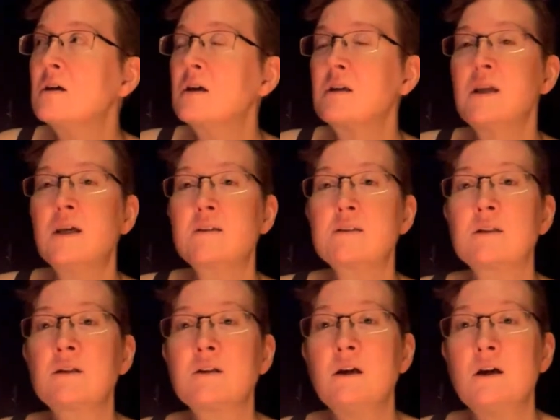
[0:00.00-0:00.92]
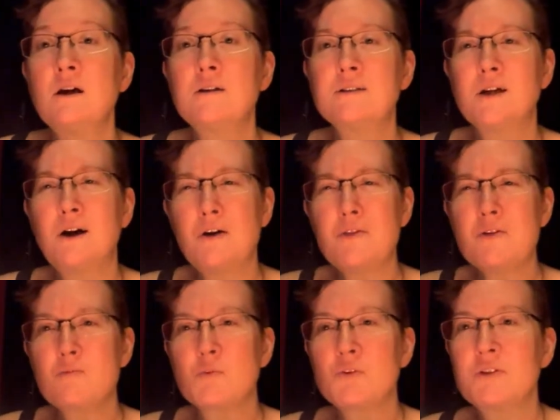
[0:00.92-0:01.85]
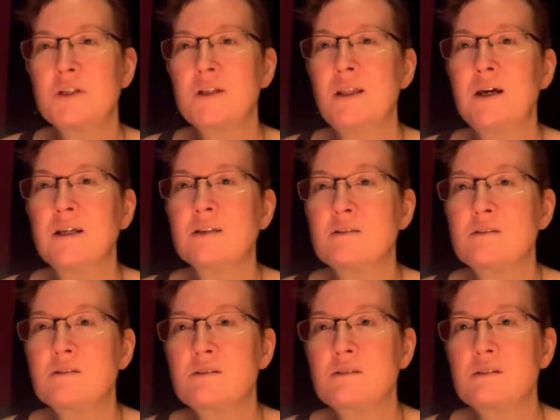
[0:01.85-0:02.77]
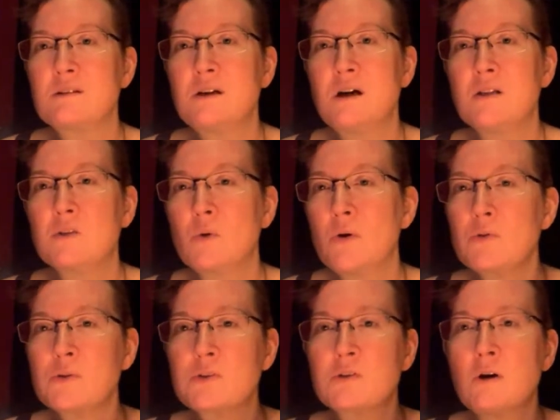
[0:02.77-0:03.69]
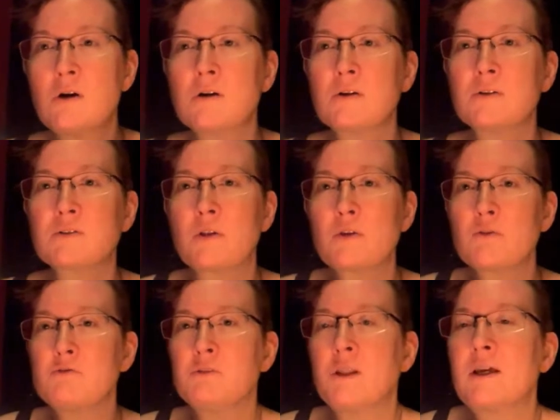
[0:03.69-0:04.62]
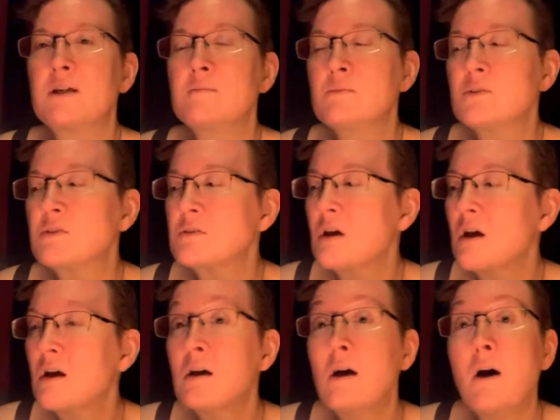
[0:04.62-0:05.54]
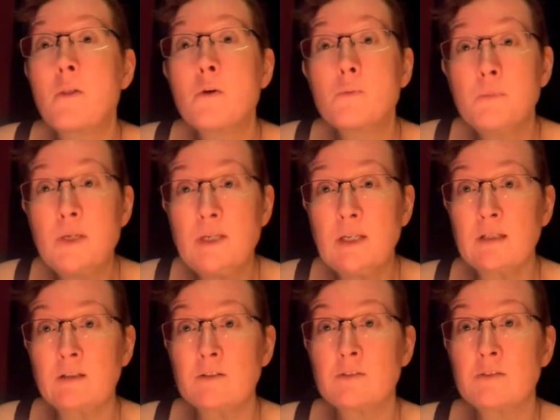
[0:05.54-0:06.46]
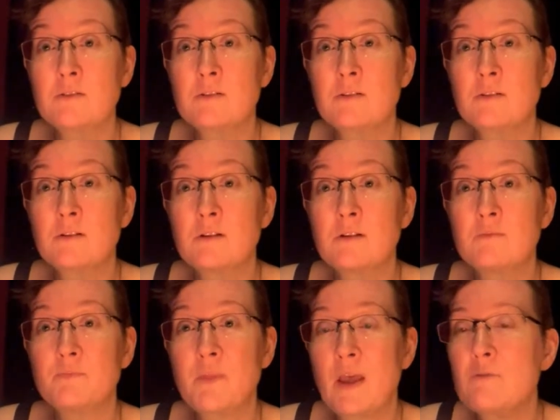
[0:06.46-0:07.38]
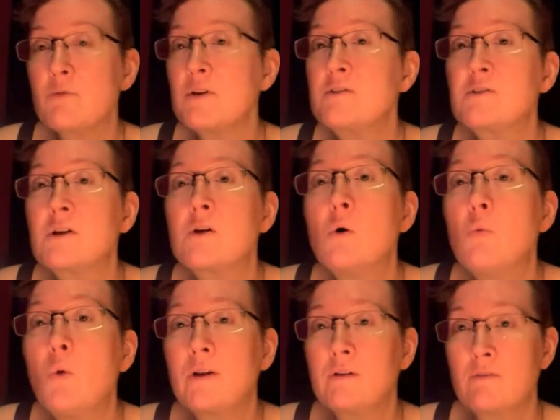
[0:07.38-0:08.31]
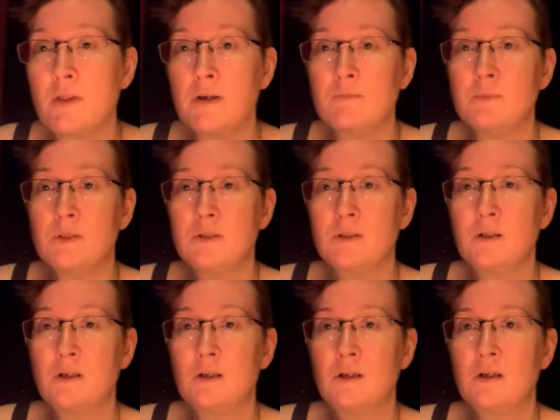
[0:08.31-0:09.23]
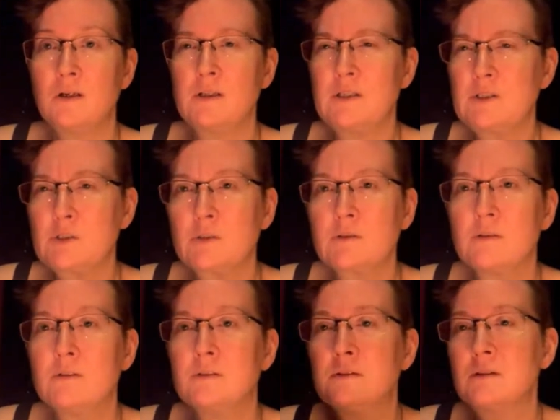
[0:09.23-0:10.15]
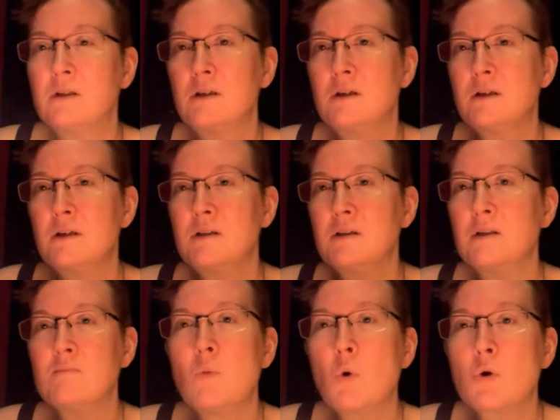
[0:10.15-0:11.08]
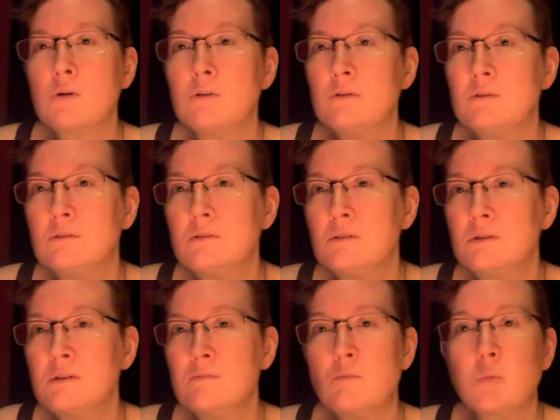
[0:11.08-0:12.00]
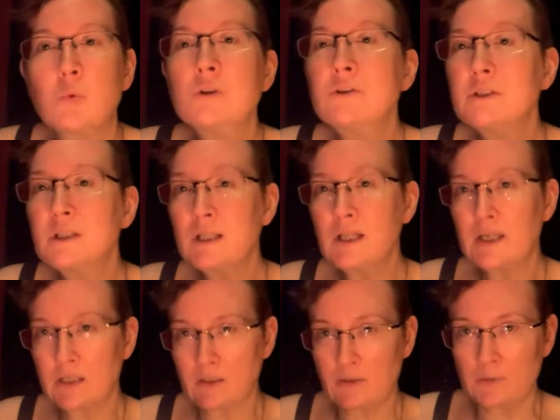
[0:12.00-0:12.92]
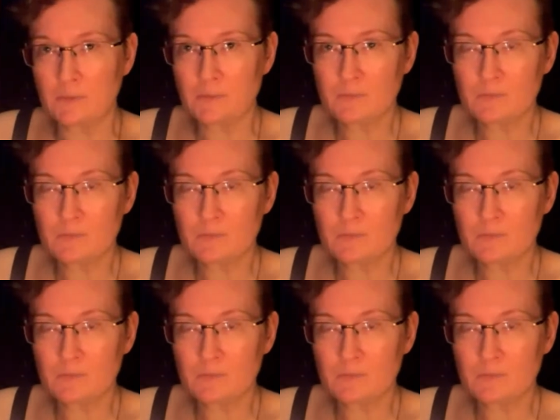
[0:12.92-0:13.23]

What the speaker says: connecting to other brilliant lights, to other stars, other flames, other beings, every single one of them, eternal, immortal, brilliant like you.